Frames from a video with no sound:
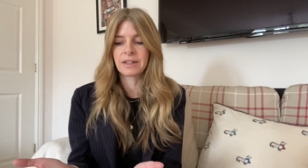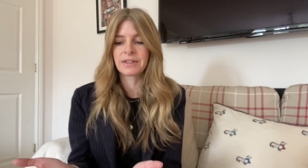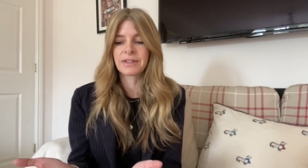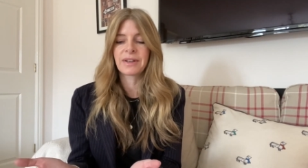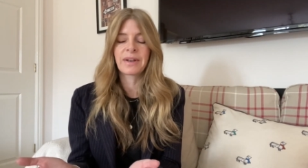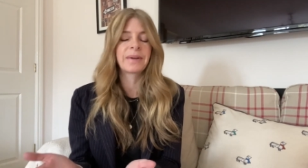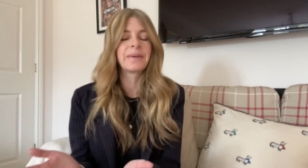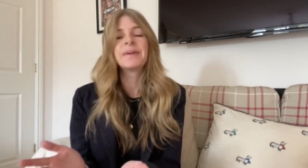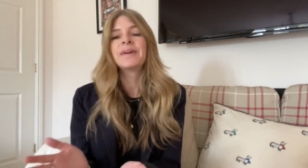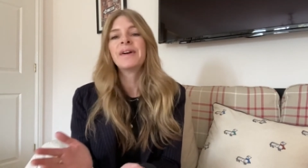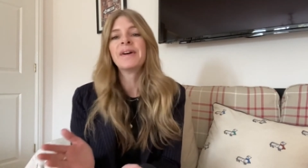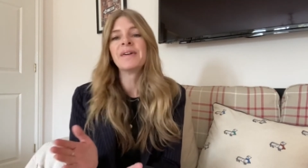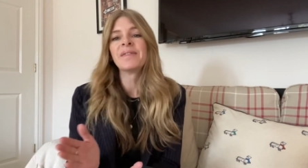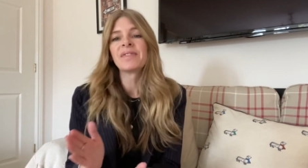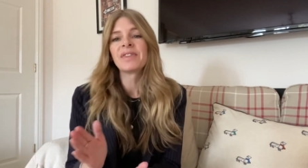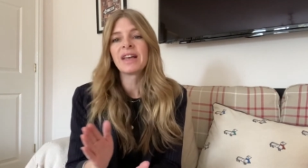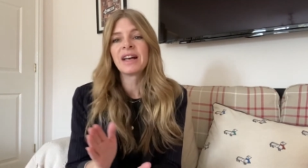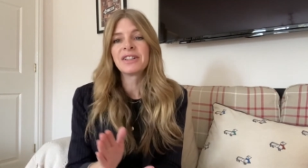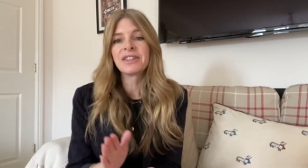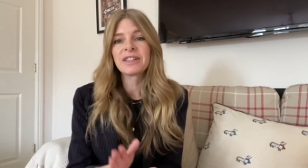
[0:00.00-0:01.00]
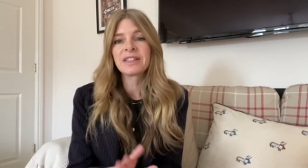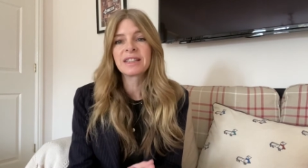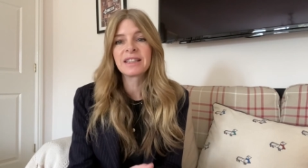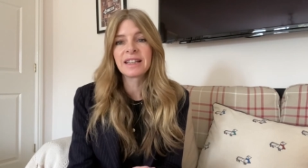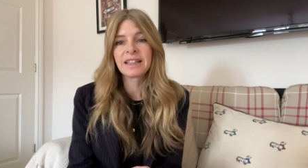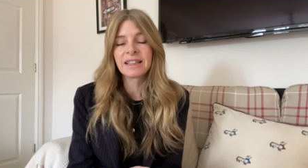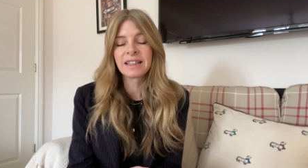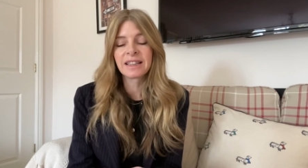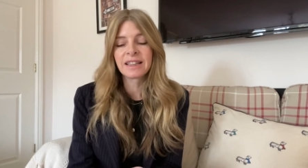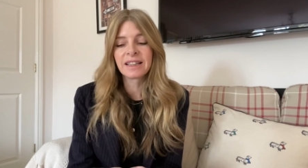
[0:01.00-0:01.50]
So I just
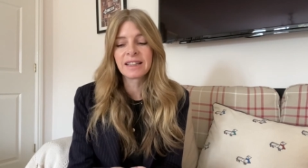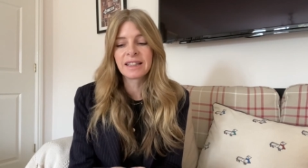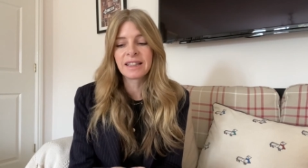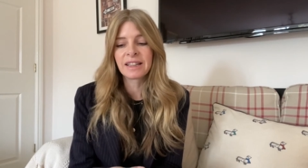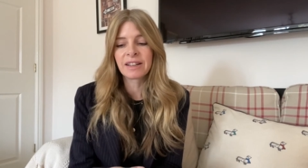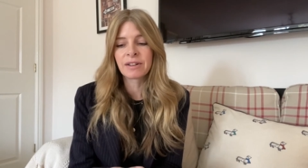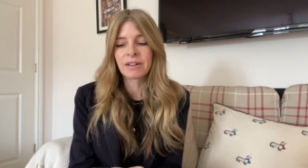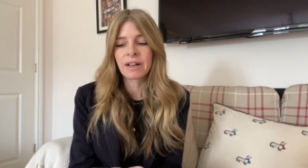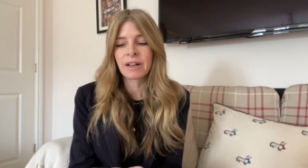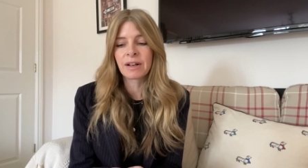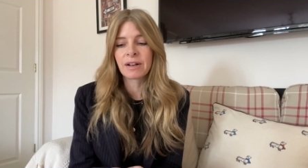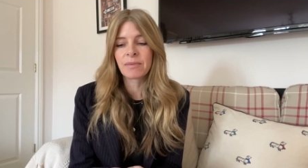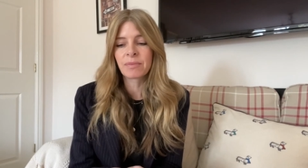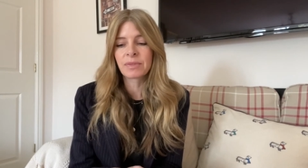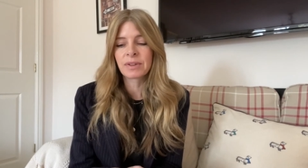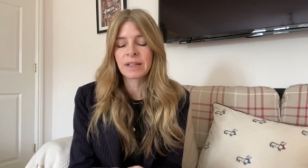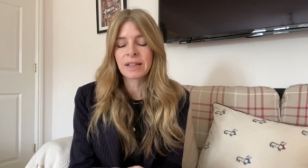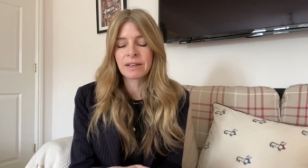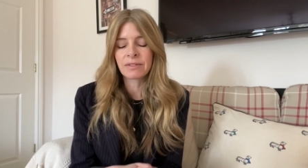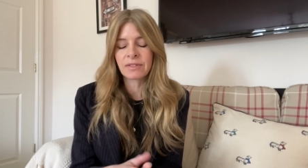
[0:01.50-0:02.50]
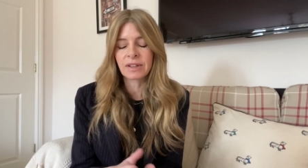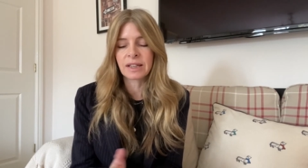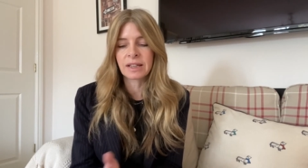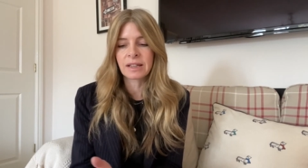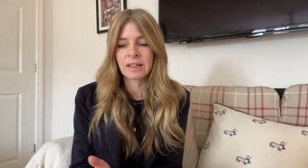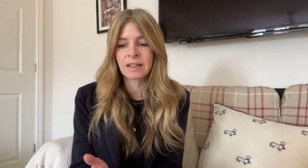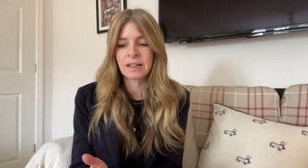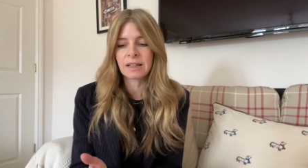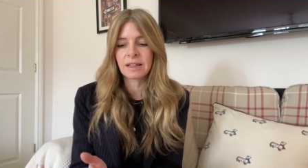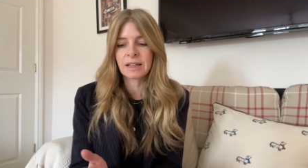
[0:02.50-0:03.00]
think that,
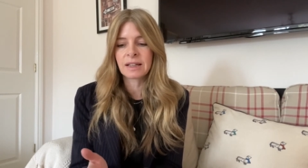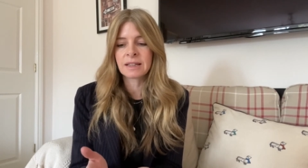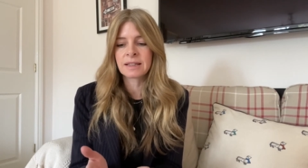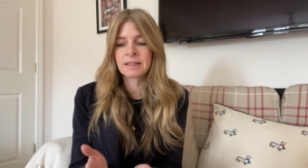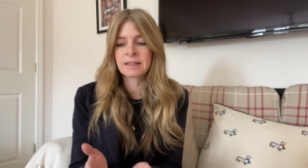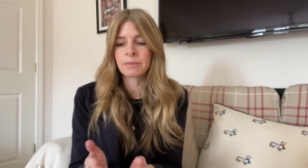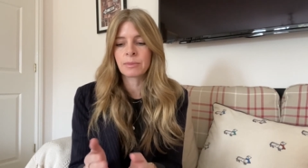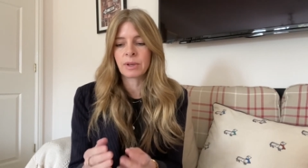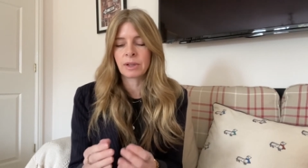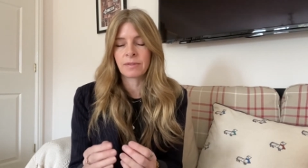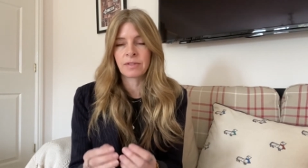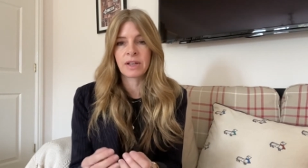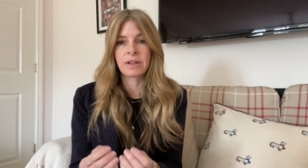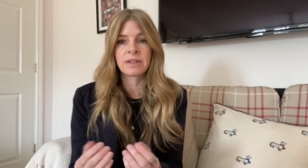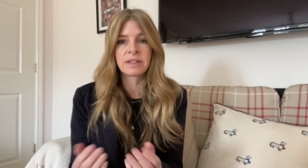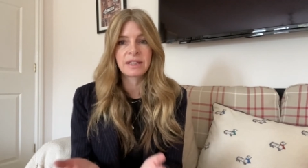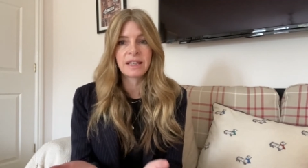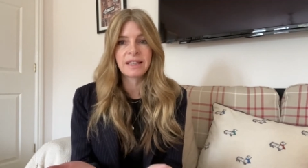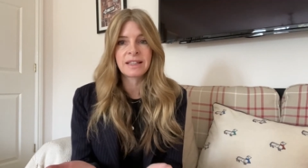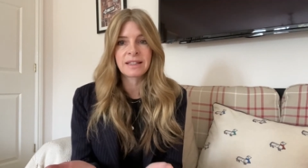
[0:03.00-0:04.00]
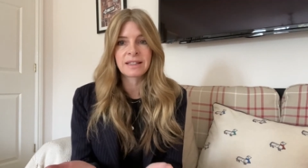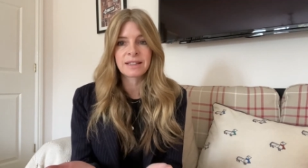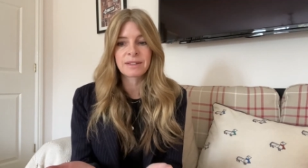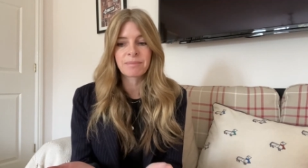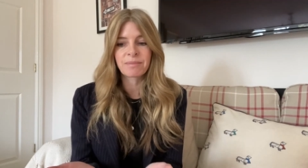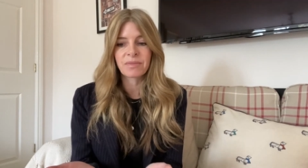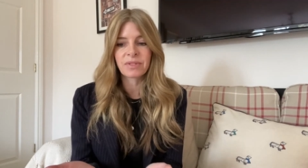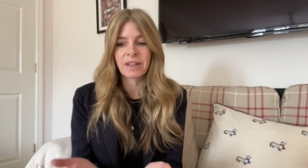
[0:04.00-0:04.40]
giving is one of those things.